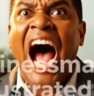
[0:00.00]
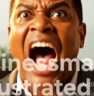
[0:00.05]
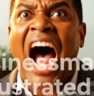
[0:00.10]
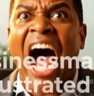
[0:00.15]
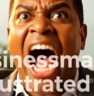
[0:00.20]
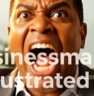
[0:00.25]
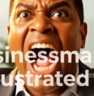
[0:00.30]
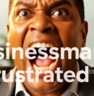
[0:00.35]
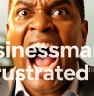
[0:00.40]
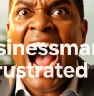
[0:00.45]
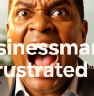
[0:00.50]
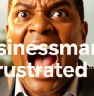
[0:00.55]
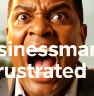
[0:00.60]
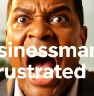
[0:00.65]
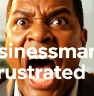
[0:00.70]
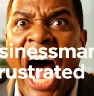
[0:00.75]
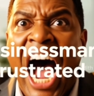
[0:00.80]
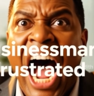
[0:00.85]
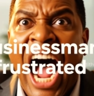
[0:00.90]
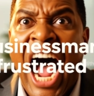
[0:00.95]
what this
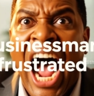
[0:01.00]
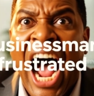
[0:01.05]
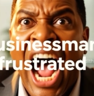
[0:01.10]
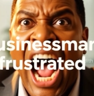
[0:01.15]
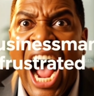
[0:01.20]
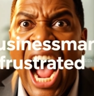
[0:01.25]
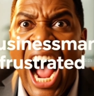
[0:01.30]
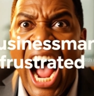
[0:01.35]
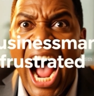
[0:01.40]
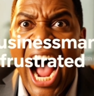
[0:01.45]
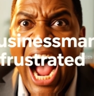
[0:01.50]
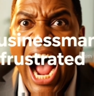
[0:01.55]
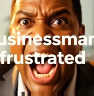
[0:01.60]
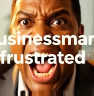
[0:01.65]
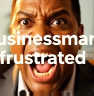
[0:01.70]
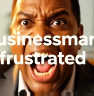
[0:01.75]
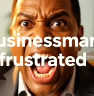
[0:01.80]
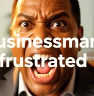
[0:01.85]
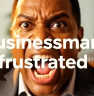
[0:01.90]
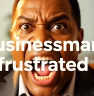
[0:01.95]
creator needs to be
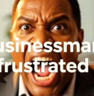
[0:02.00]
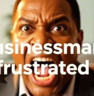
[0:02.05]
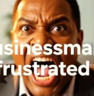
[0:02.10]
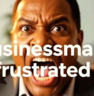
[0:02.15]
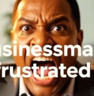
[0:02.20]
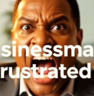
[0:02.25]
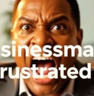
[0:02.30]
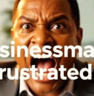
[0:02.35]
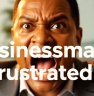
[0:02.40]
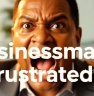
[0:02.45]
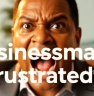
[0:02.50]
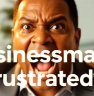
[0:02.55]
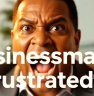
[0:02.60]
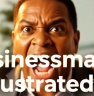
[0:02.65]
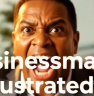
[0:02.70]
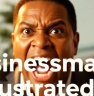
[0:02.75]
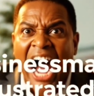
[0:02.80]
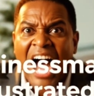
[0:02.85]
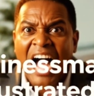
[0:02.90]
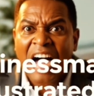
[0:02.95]
doing, and they will